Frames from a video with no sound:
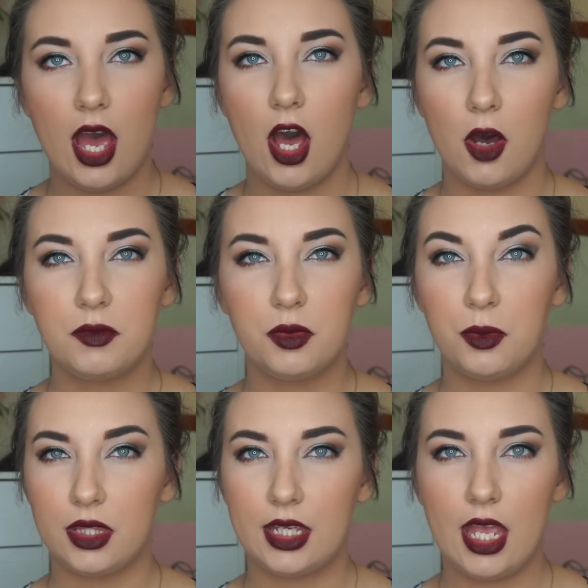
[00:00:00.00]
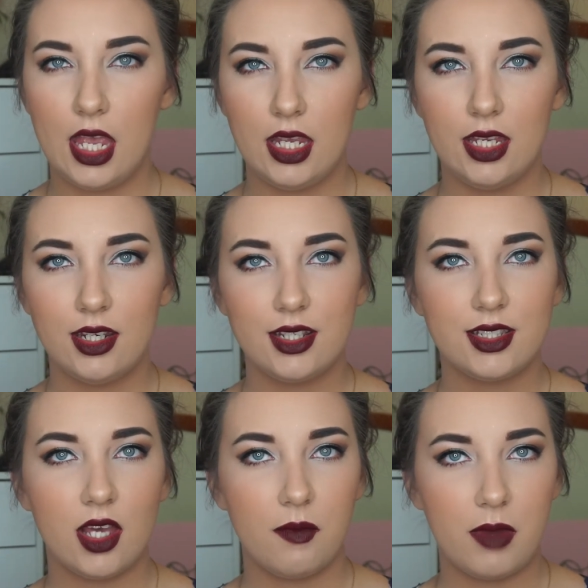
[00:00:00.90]
helped with the
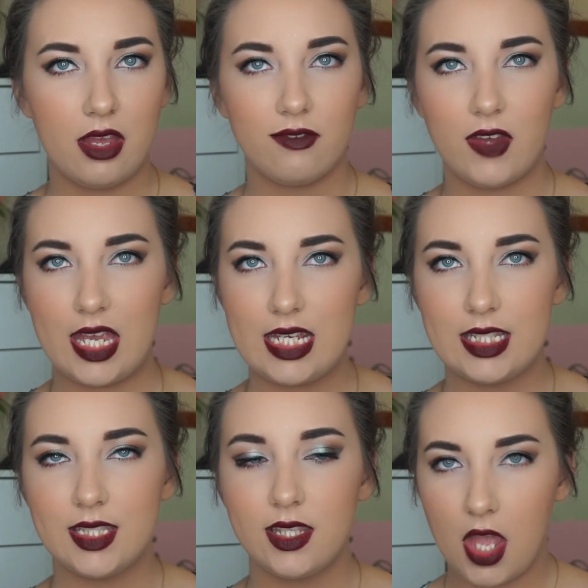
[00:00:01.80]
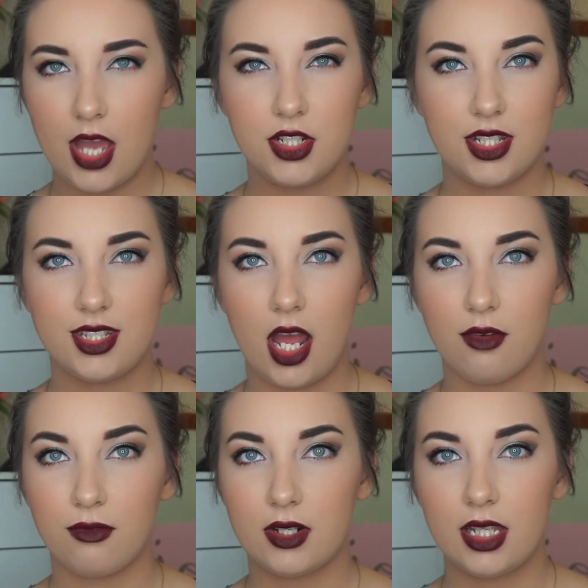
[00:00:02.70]
cakiness on my face. I just, I
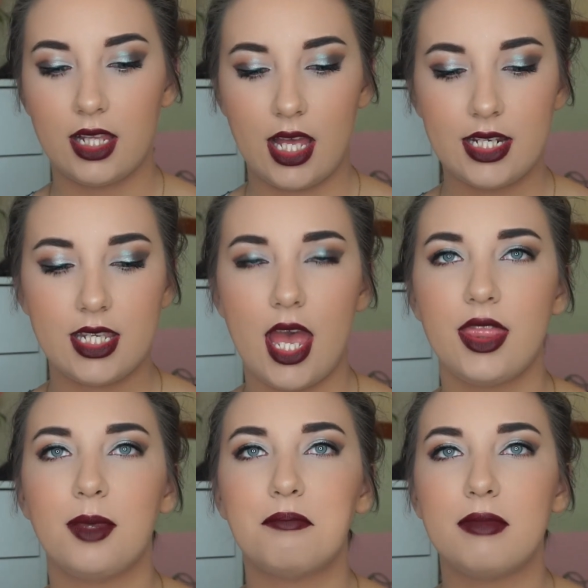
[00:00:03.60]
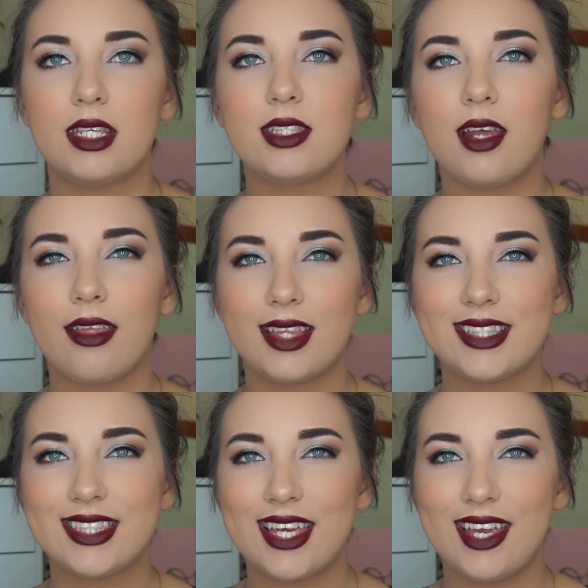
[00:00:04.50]
really liked it. And the mist on
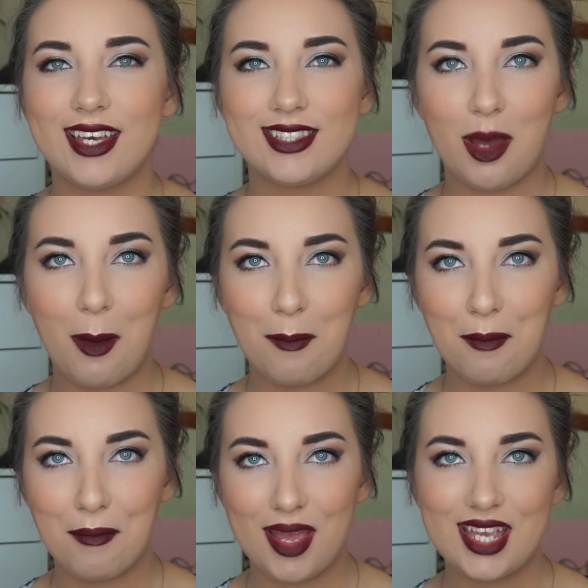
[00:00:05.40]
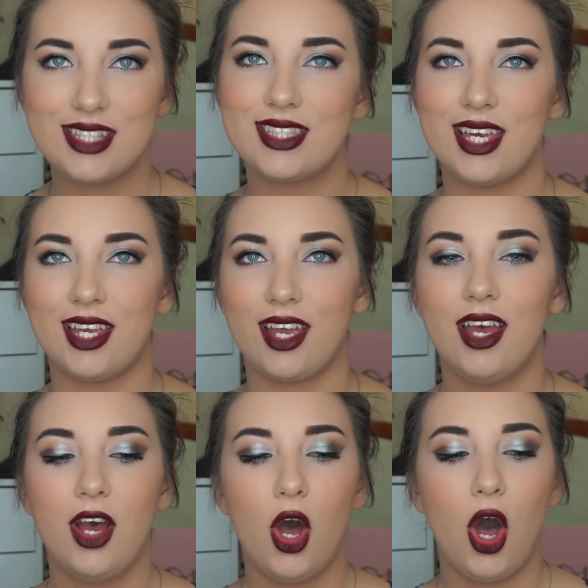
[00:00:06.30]
this thing is amazing.
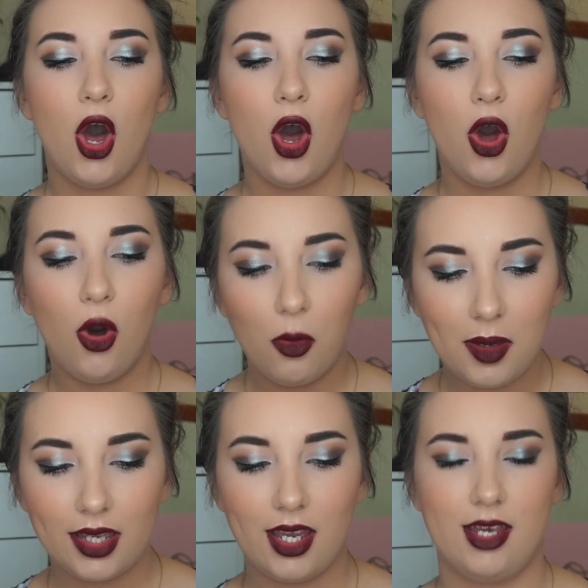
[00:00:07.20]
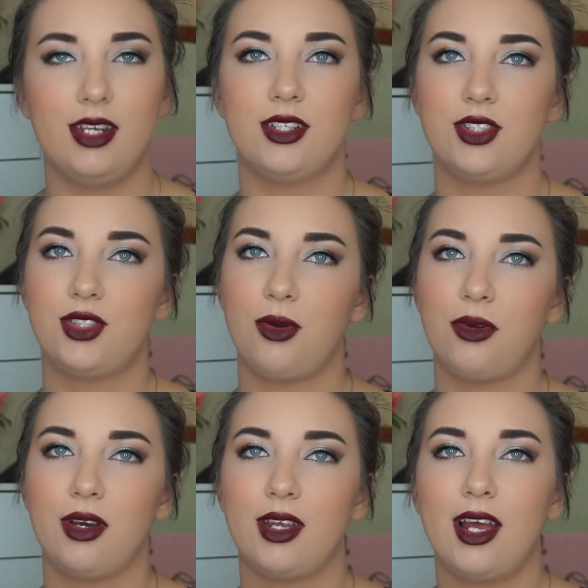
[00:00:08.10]
Oh my god, it is so
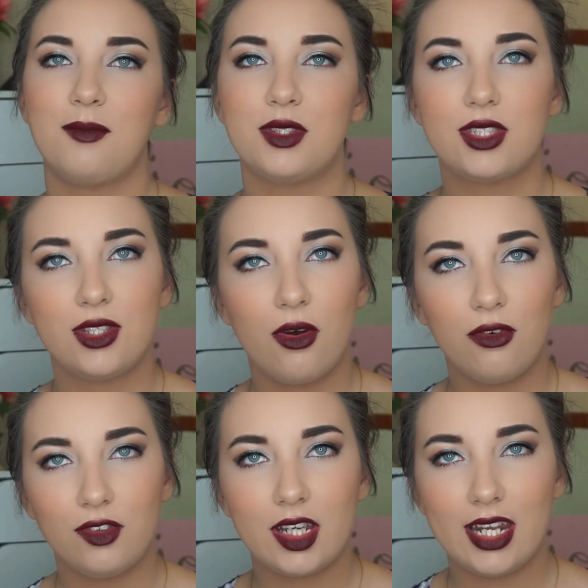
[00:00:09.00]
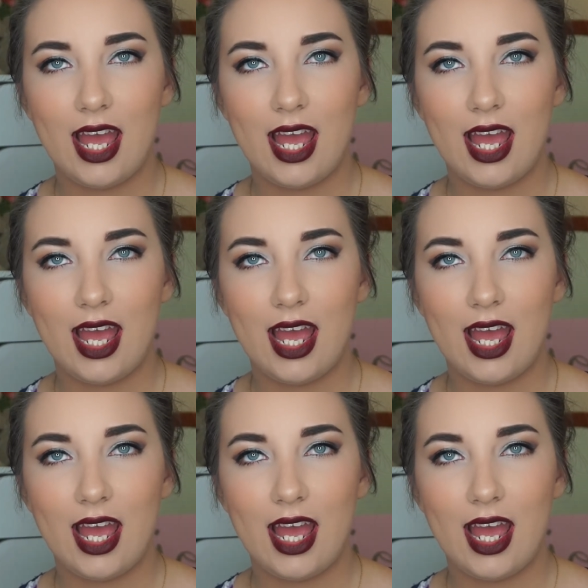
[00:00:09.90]
good. I'm so freaking